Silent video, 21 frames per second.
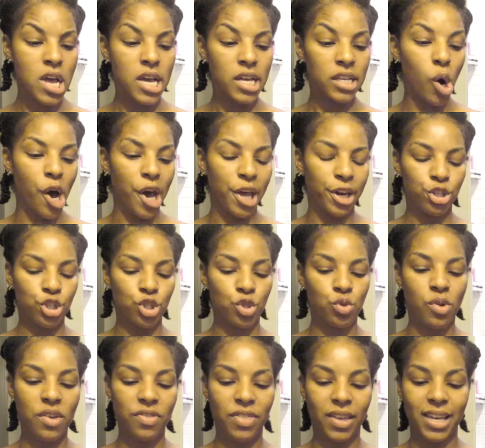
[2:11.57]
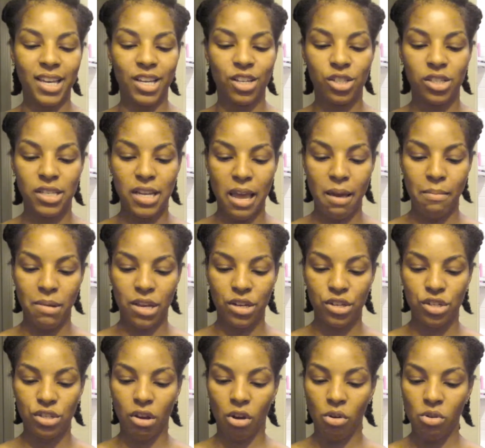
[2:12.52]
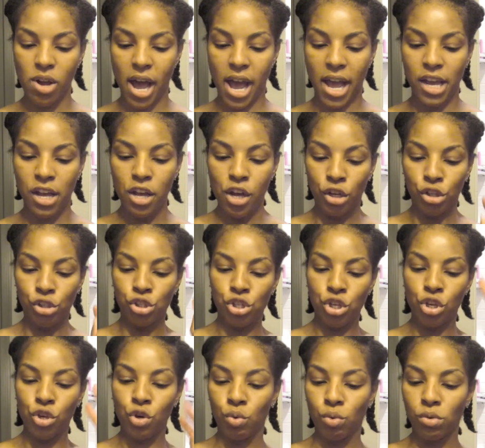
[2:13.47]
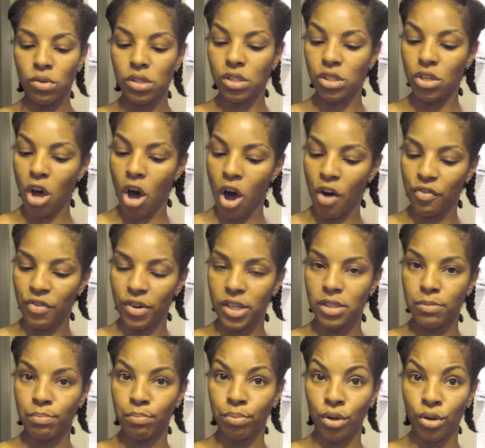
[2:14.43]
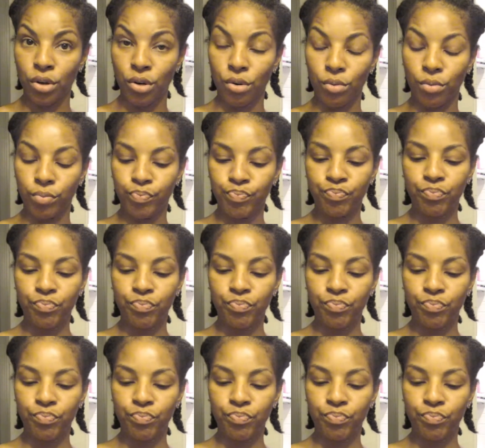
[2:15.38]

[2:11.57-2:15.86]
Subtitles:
1, strength against damage. Okay. 2, softness. Boom.